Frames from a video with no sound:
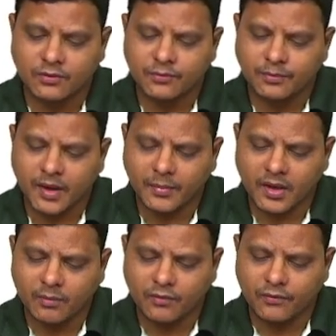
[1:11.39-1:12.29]
paper
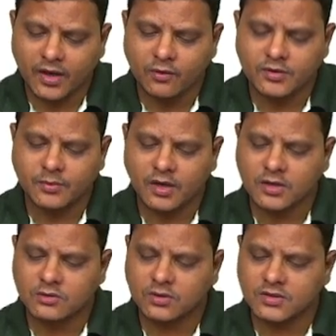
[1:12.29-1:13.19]
number 5, which belongs
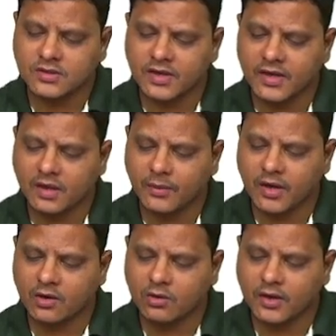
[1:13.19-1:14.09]
to the CA
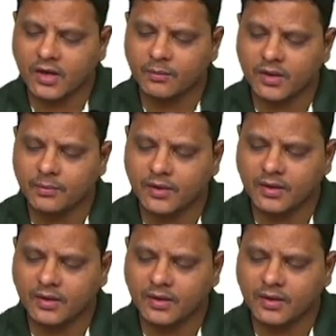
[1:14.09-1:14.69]
Intermediate Auditing paper.